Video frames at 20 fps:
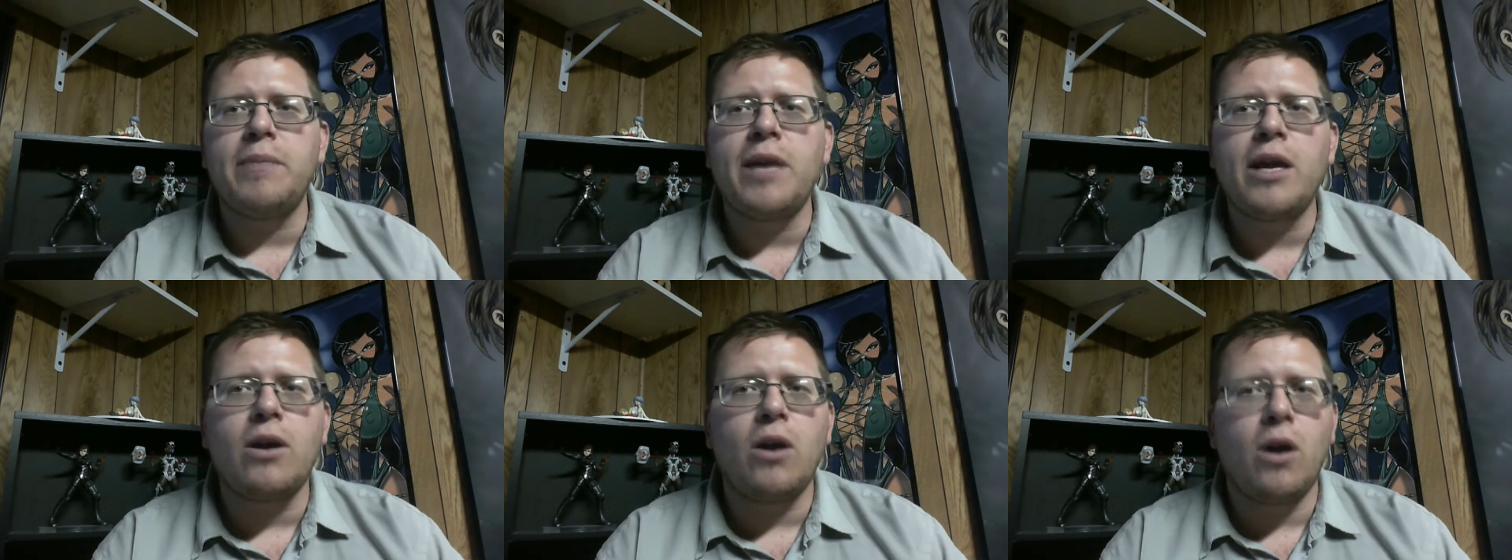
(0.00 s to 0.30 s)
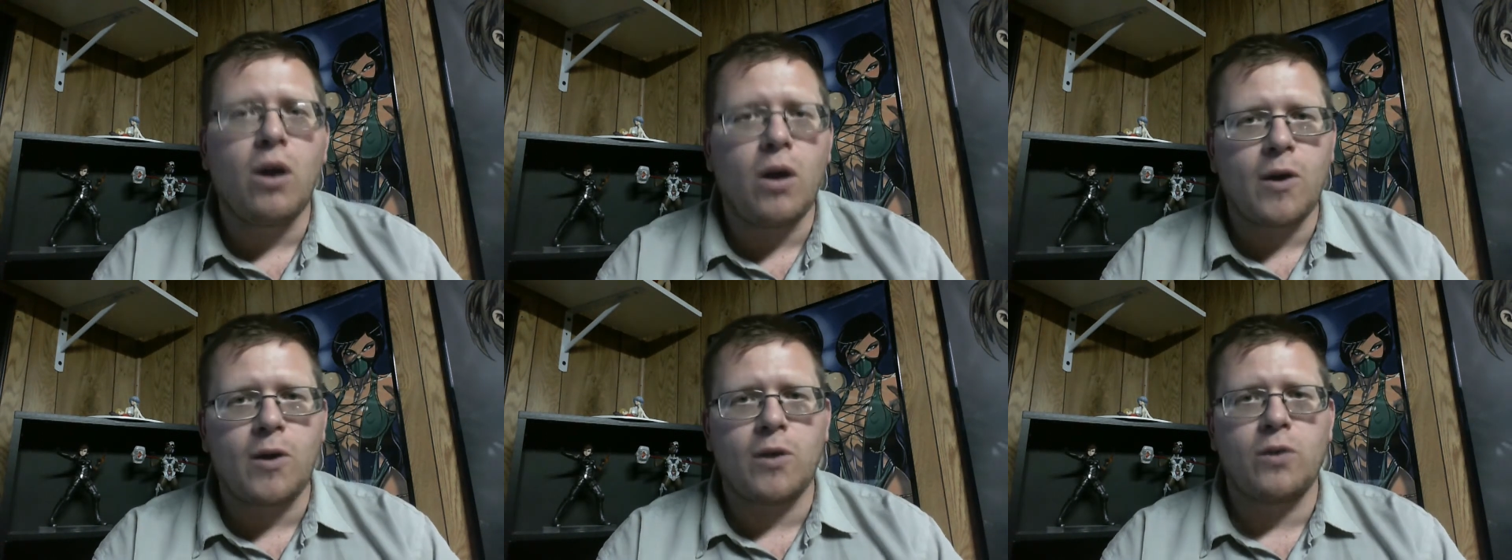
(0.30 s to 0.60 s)
I'm not a
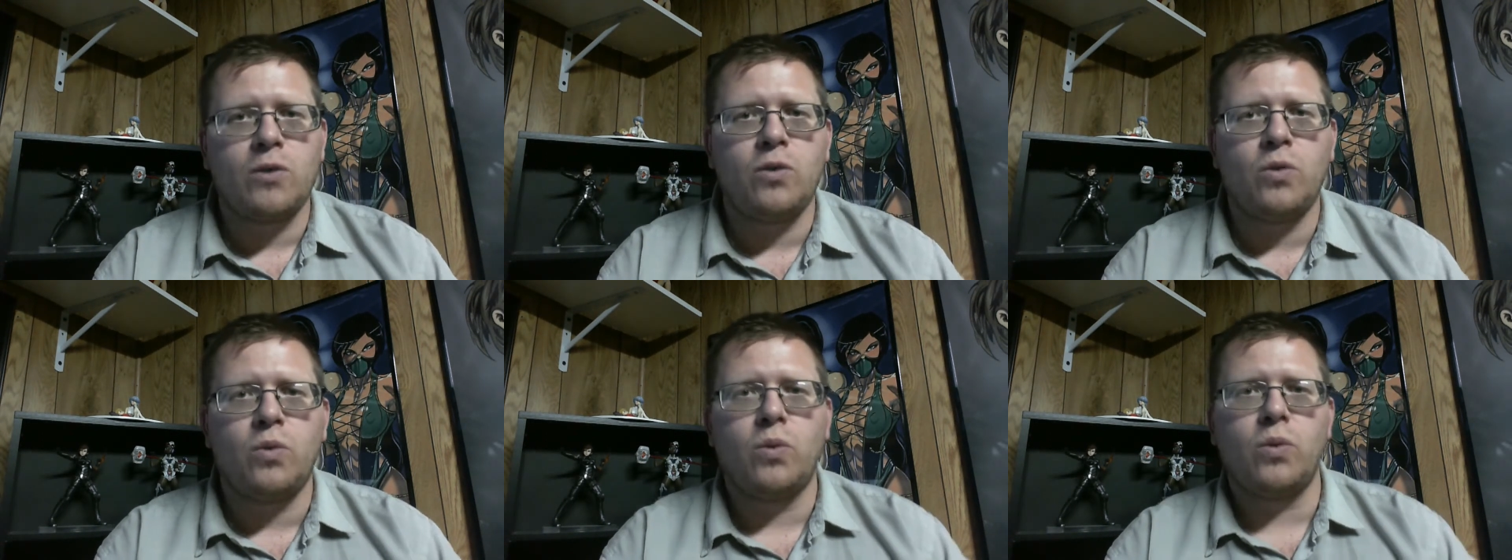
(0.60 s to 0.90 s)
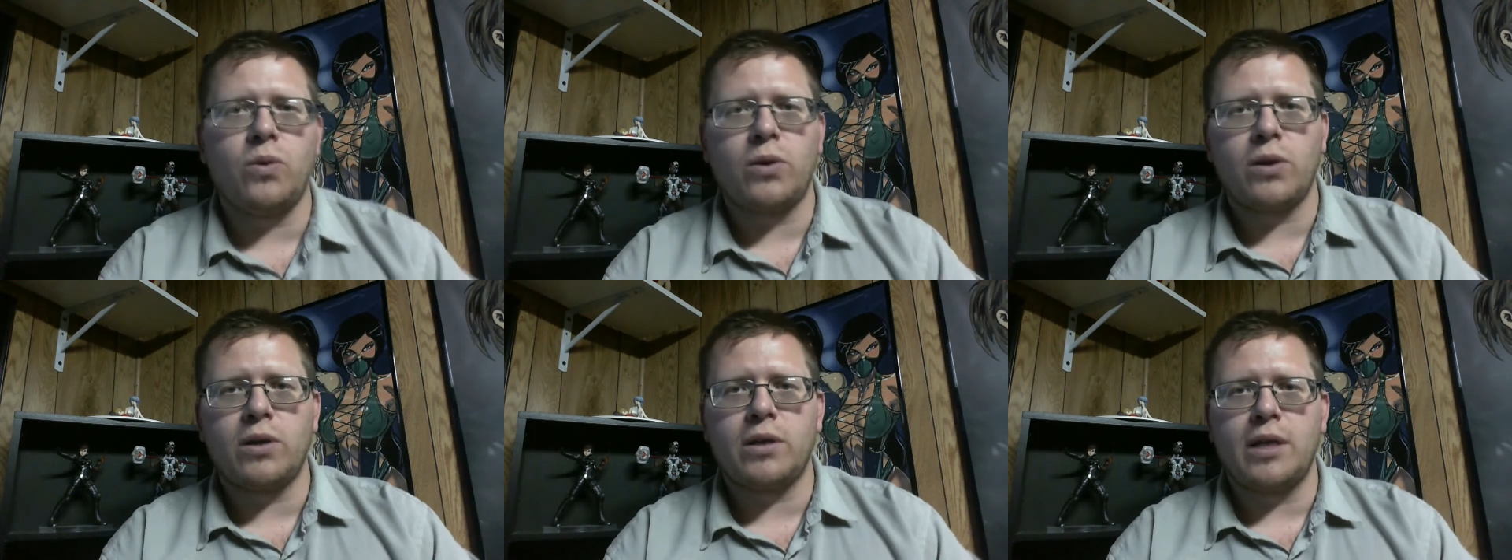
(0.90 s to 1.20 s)

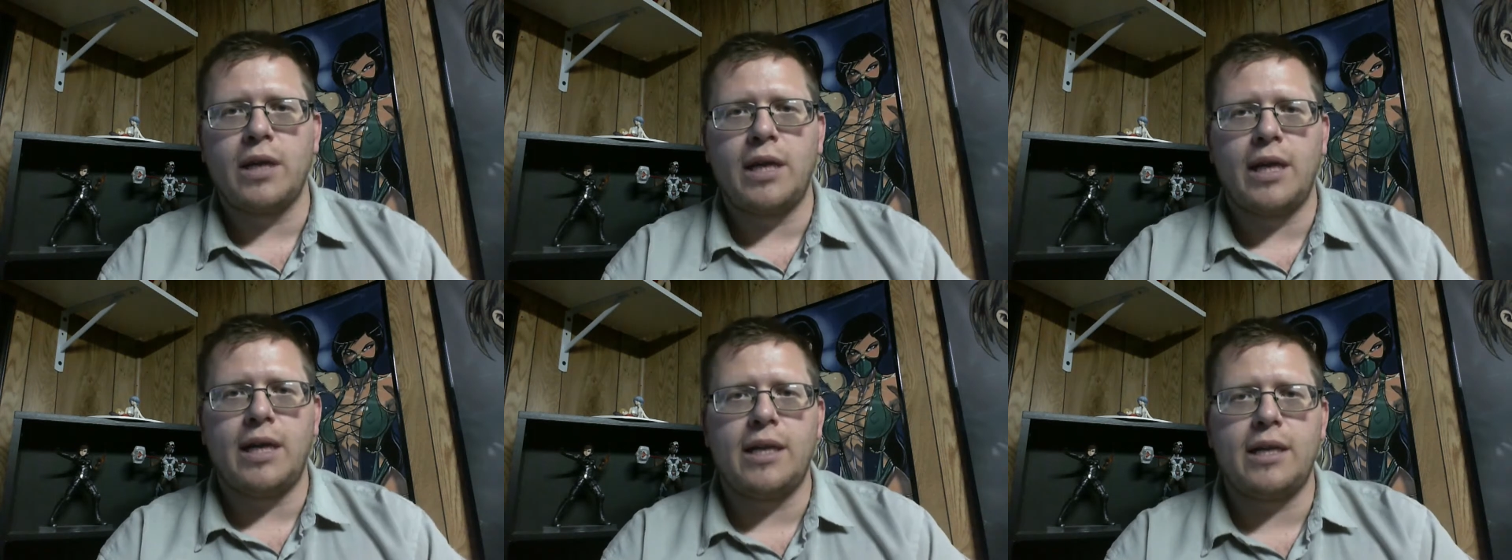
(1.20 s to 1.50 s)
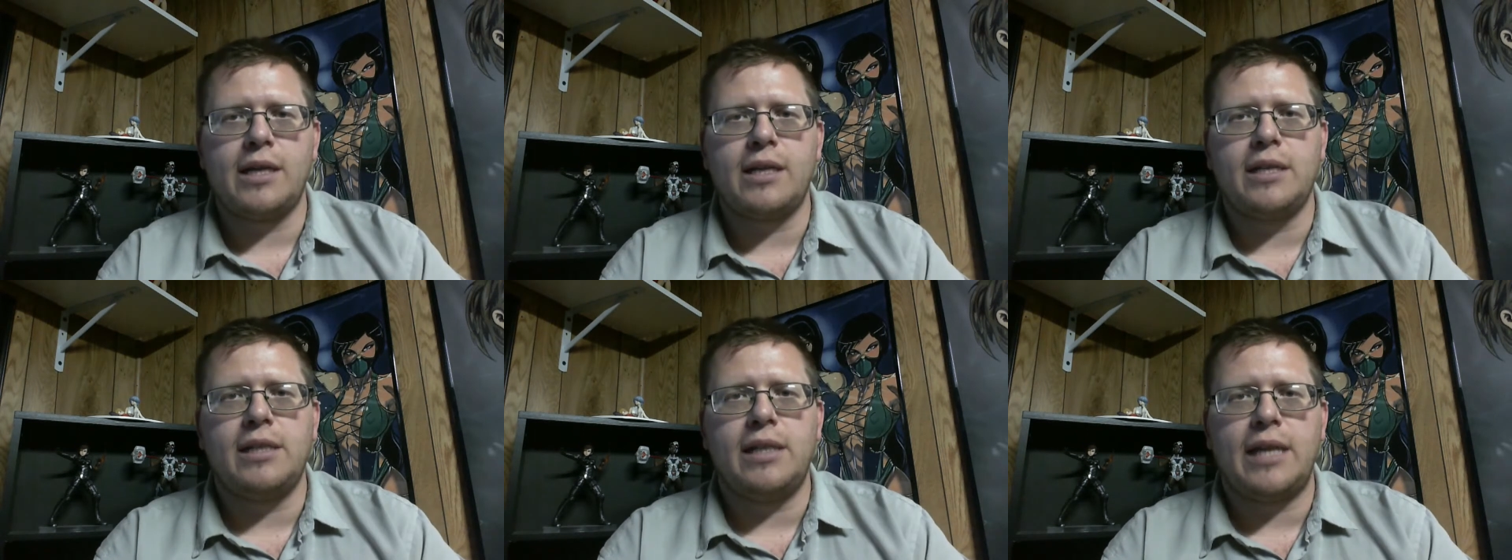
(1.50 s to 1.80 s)
hardcore
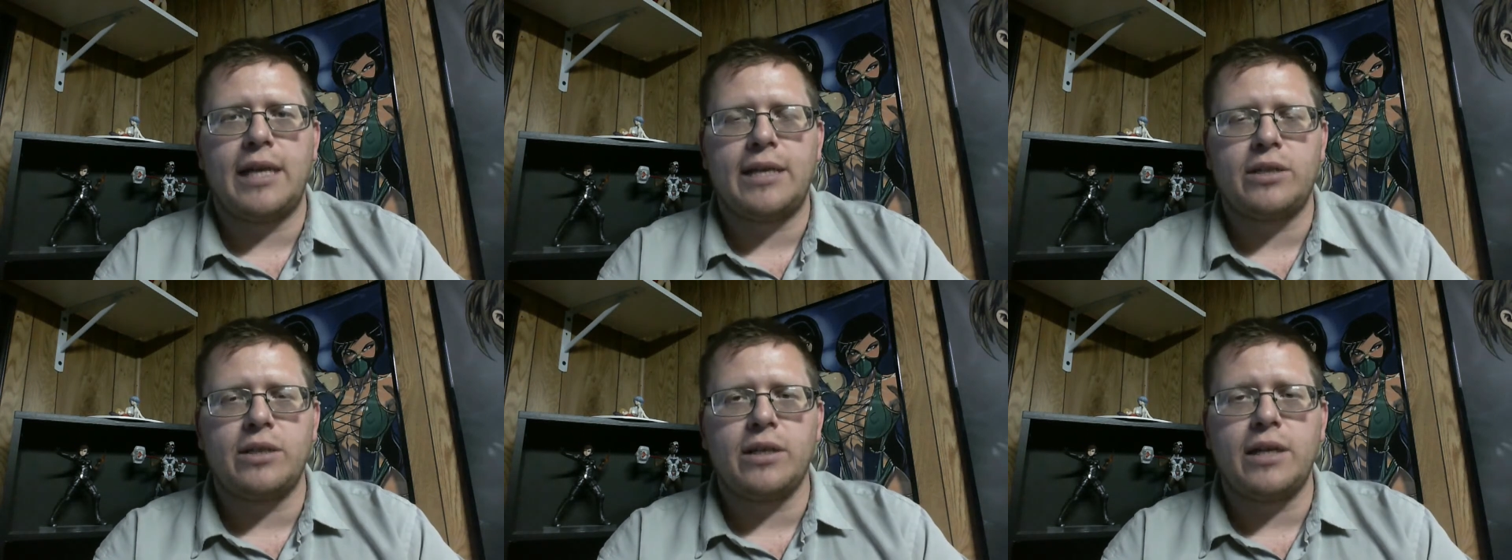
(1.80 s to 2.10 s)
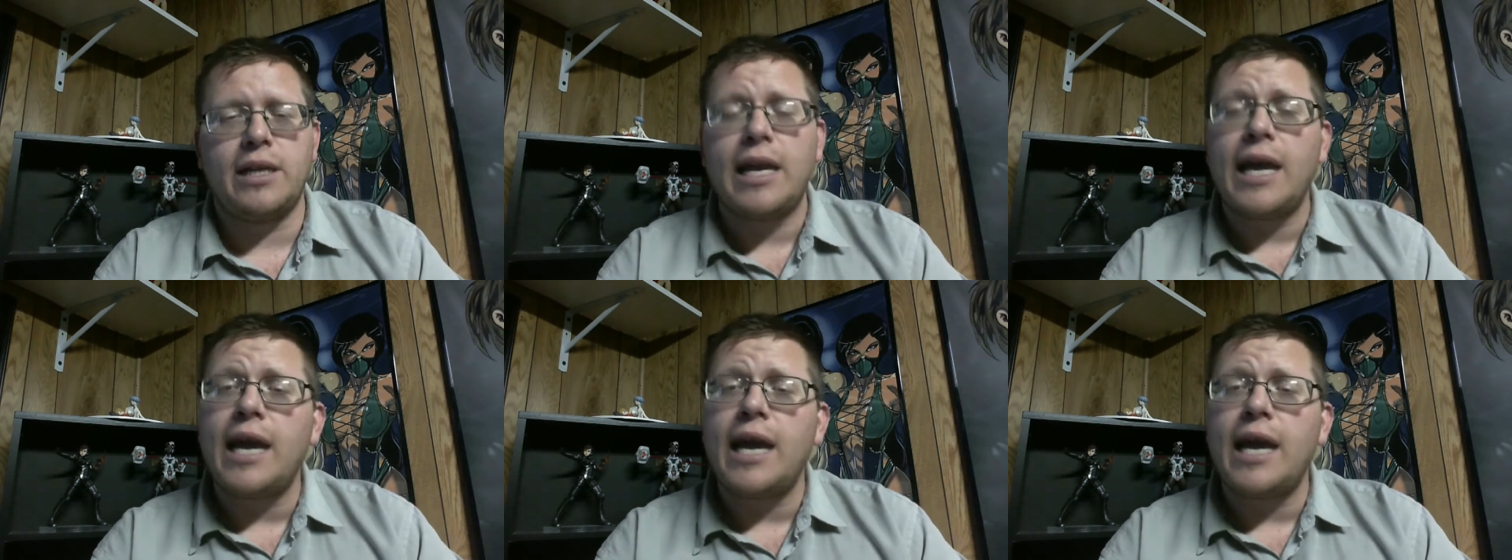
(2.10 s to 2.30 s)
collector,